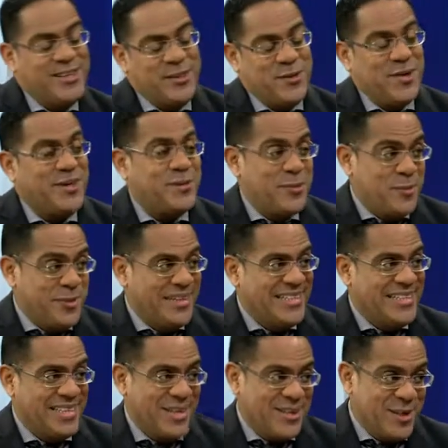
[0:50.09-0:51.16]
So as we were
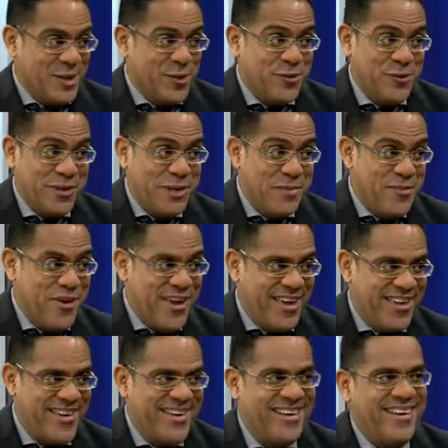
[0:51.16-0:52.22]
discussing during the
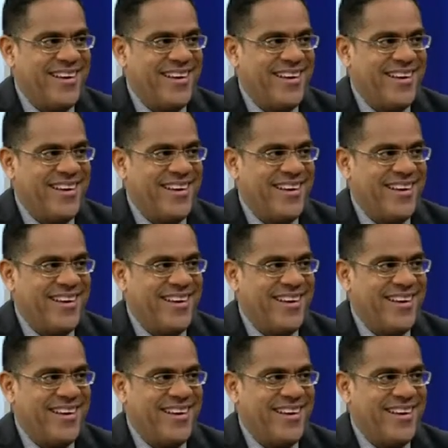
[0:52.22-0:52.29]
break,